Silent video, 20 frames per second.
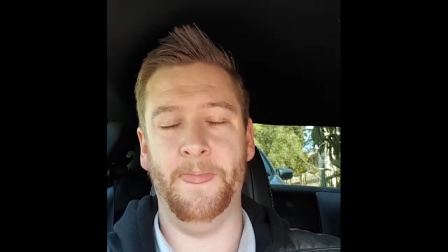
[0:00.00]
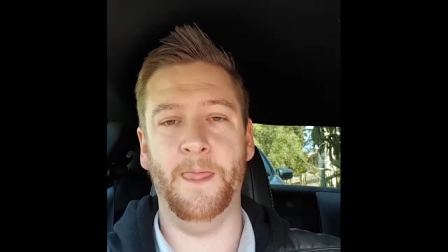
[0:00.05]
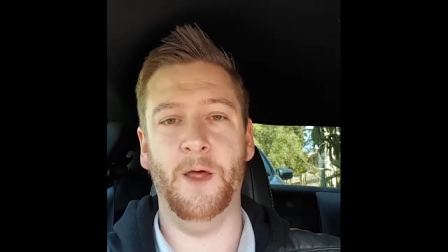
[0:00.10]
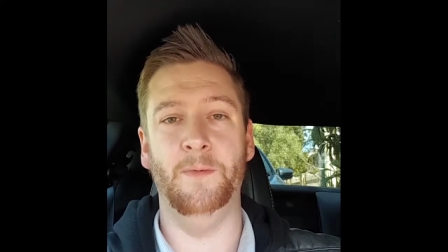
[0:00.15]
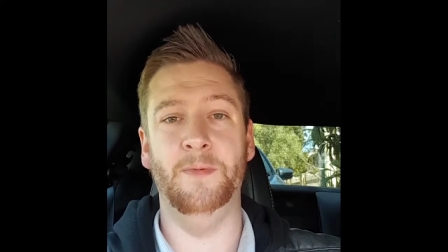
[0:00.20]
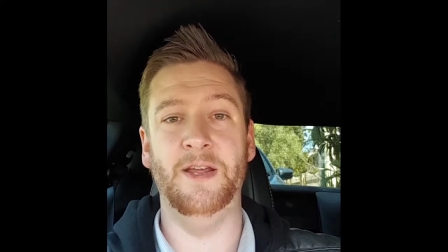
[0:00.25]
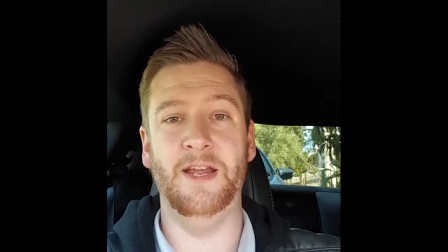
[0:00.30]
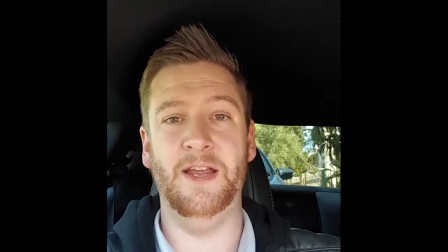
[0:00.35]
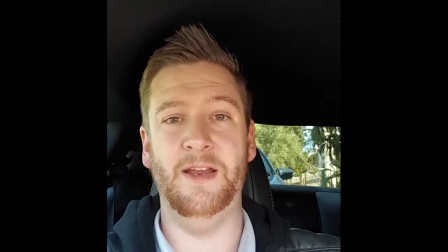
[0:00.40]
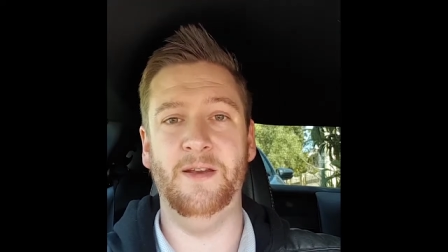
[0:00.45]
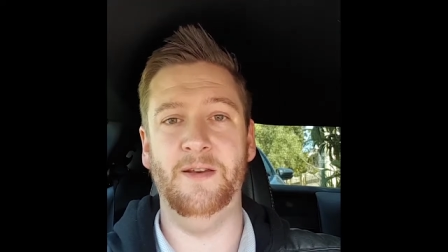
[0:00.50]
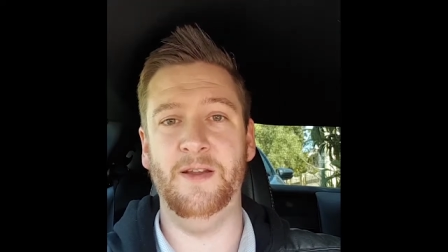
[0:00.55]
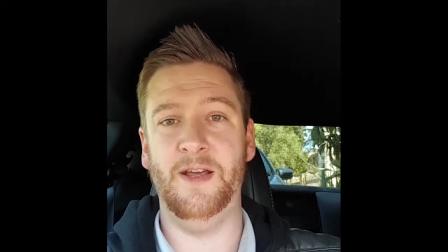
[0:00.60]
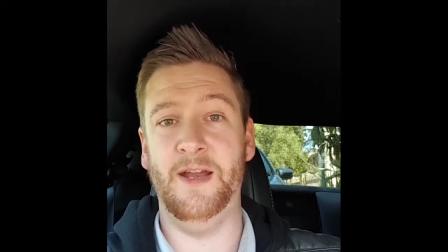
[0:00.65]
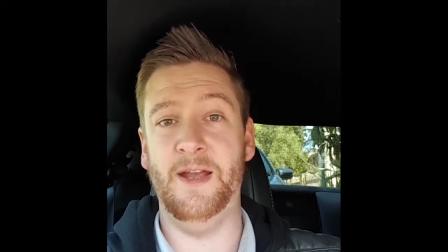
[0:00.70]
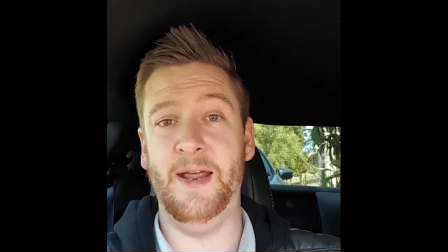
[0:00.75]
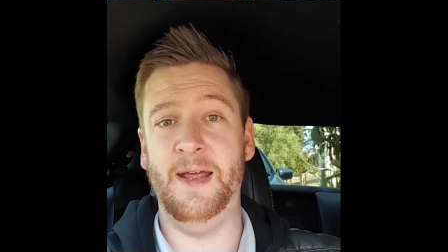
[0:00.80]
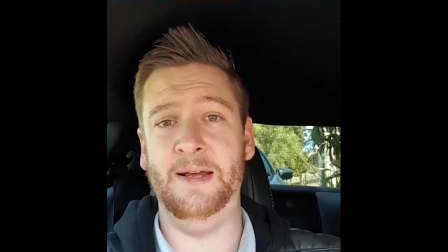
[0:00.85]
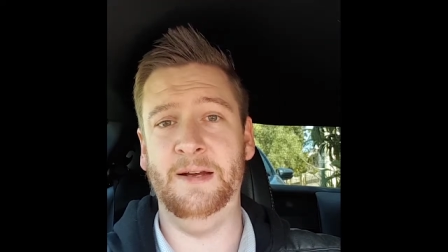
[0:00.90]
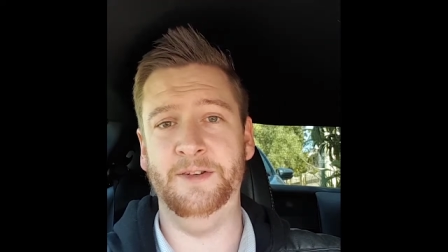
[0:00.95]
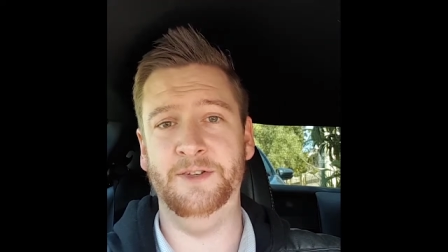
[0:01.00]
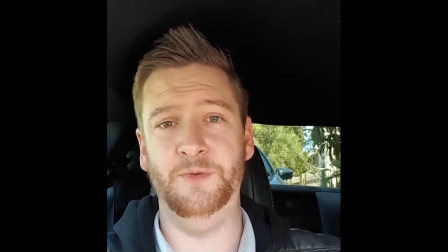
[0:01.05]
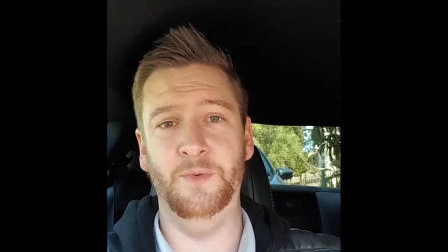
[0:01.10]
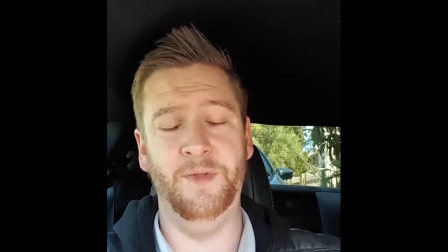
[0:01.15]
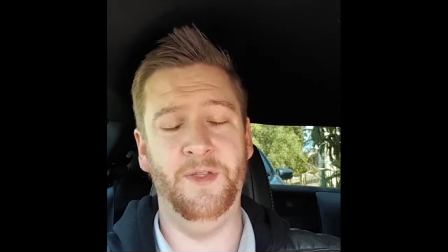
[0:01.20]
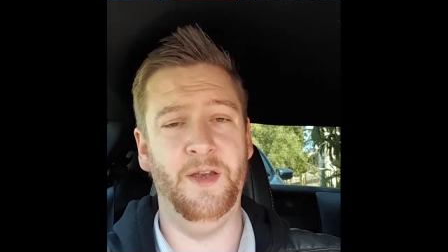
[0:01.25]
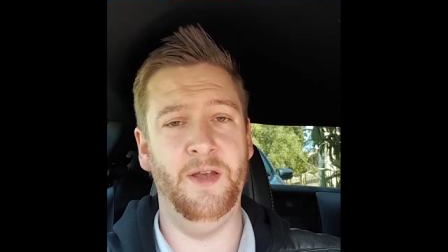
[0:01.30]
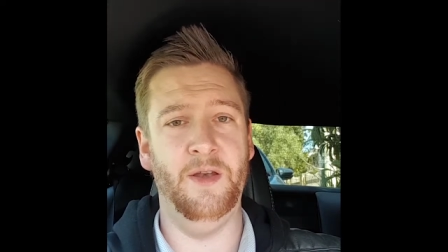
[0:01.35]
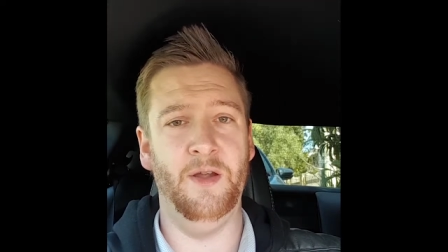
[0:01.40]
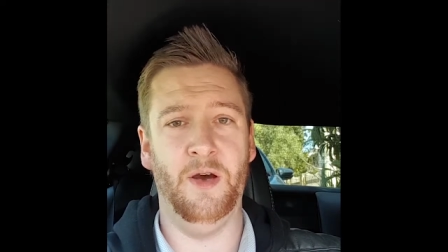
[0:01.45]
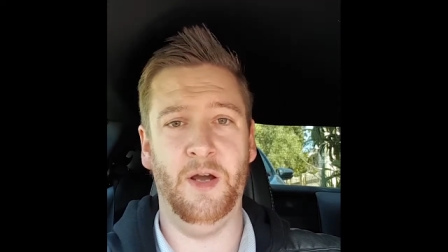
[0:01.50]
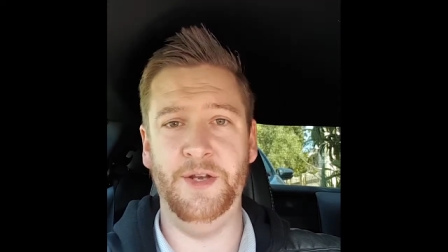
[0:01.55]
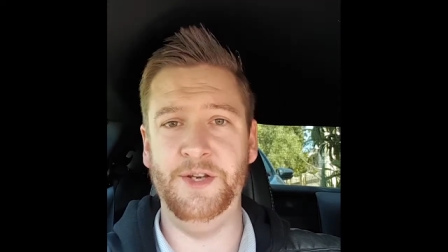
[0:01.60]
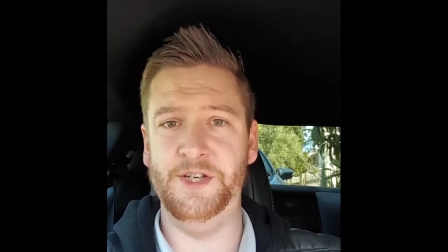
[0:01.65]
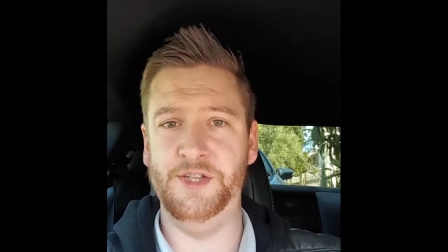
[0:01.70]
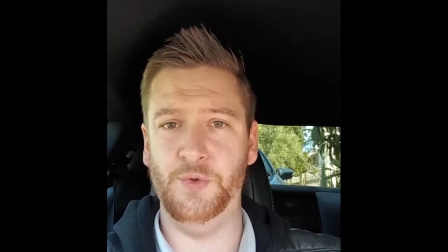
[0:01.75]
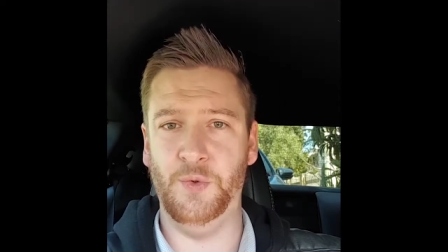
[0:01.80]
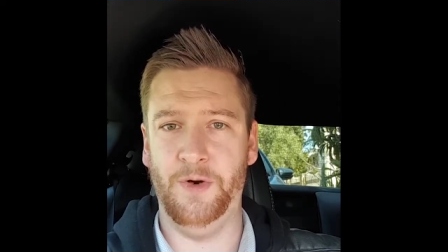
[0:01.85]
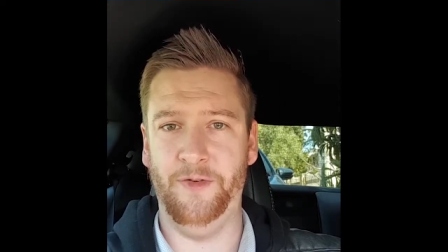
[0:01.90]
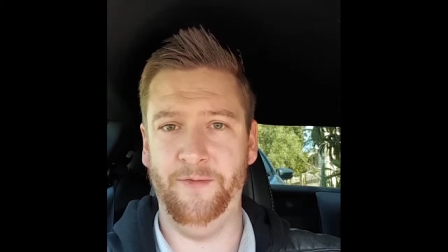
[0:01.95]
They'll be in and out within 9 to
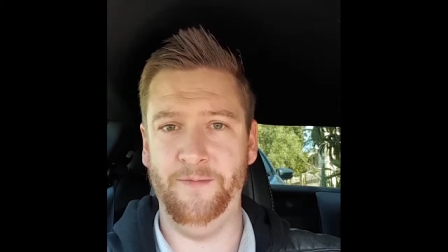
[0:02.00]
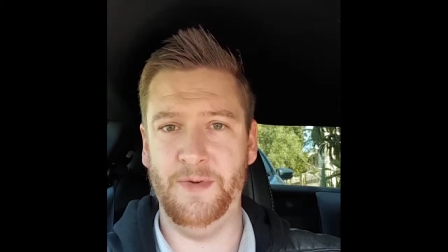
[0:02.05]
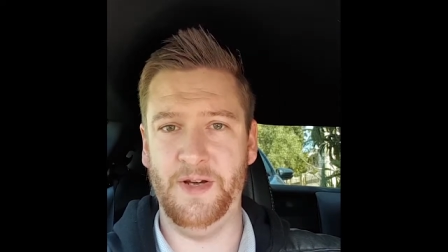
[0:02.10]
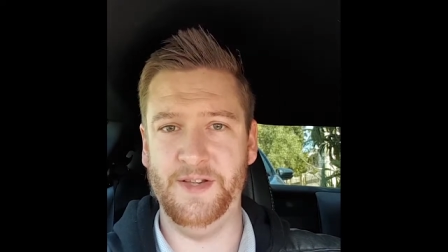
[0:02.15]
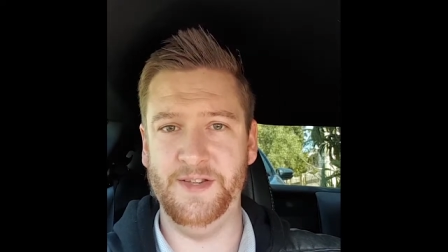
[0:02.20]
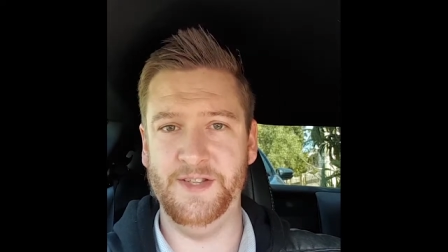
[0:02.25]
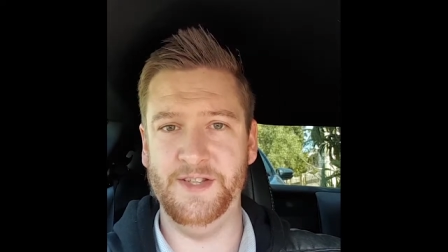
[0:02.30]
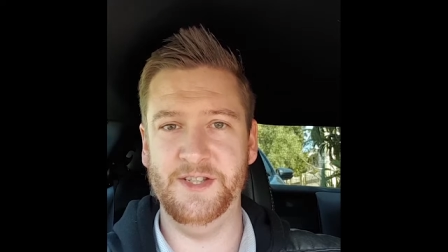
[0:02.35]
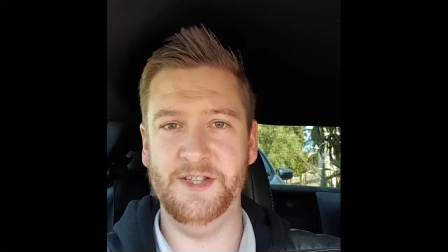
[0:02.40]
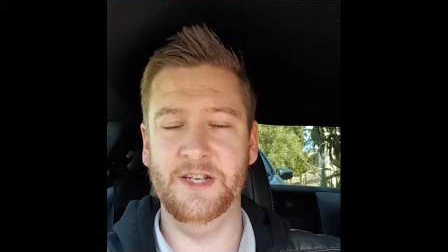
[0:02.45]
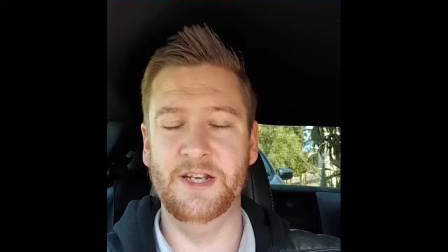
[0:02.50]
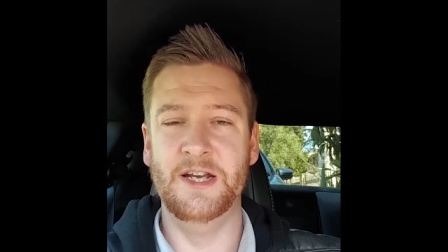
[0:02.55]
12 months.